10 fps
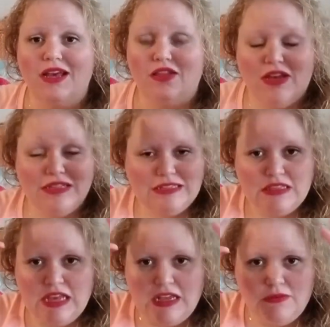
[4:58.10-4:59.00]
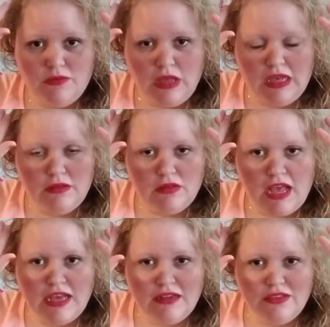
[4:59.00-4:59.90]

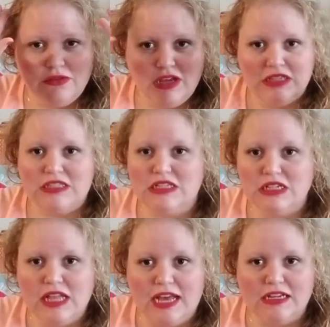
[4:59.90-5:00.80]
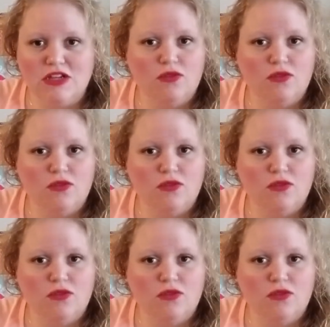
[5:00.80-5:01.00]
that thread is still active,